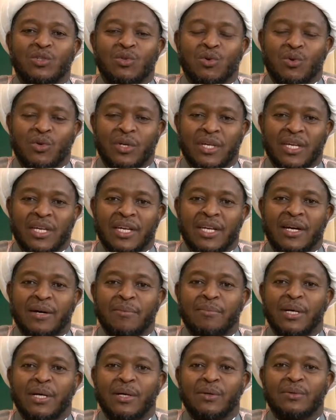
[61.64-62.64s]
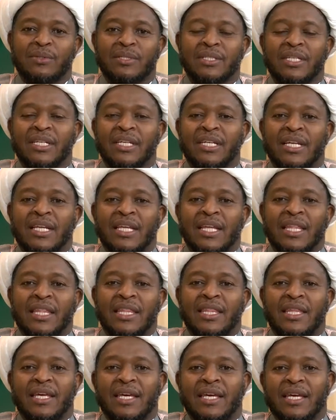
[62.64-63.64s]
talking about
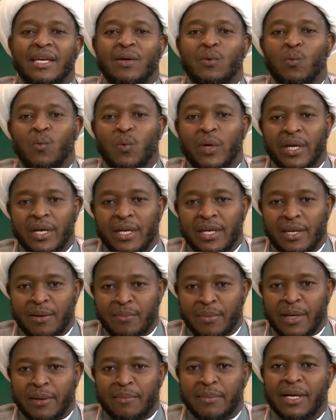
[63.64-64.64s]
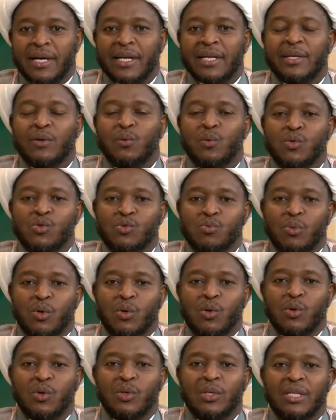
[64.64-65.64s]
the way Imam Ali was
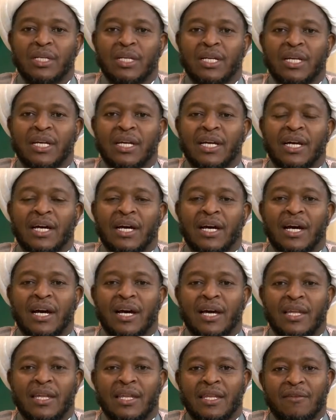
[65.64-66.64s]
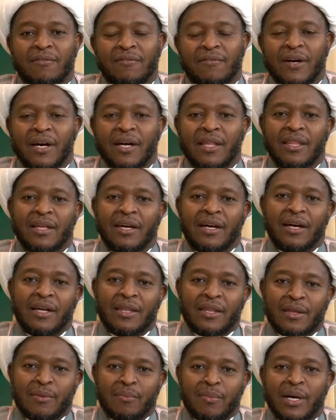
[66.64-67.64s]
born and the father
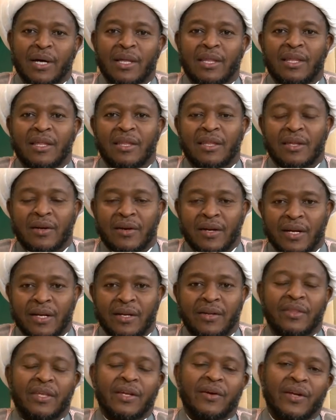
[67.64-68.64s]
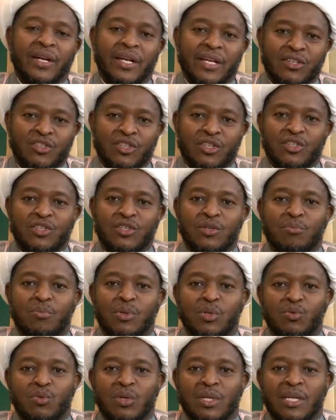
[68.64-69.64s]
and the mother, the relationship
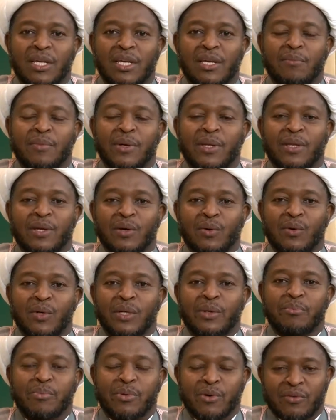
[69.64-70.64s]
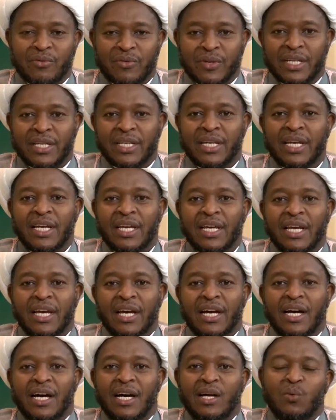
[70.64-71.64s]
between him and the Holy Prophet,
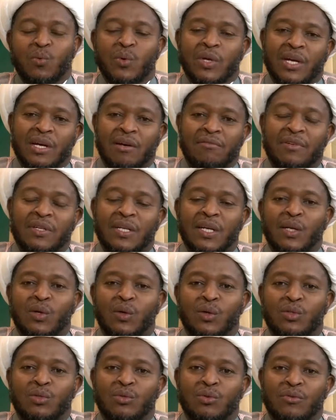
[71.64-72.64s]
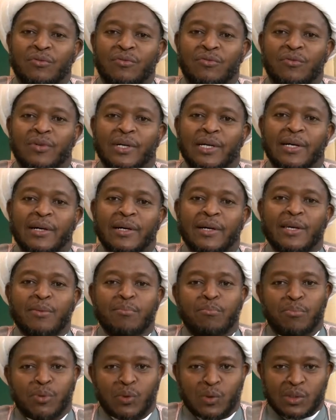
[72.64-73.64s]
and we covered a lot of
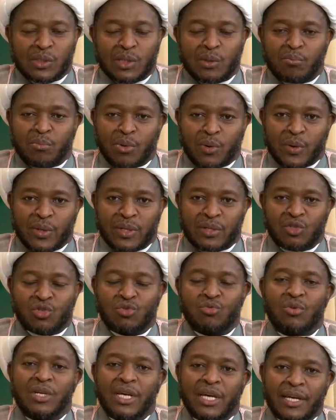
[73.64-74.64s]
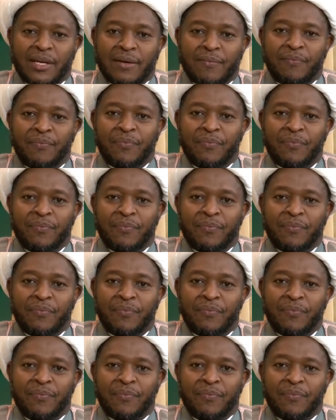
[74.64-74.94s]
important points. Today,